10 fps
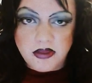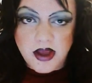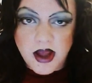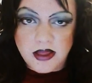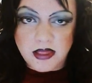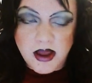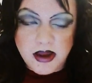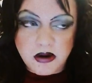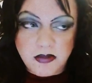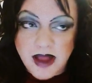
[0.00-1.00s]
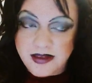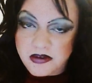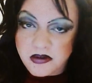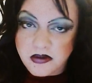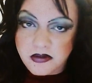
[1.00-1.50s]
The eyeliner
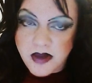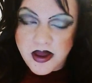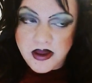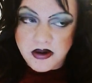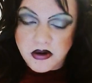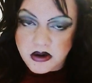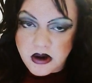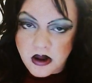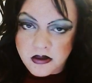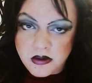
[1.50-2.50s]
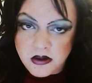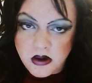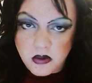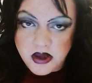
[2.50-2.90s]
pencils by New York Color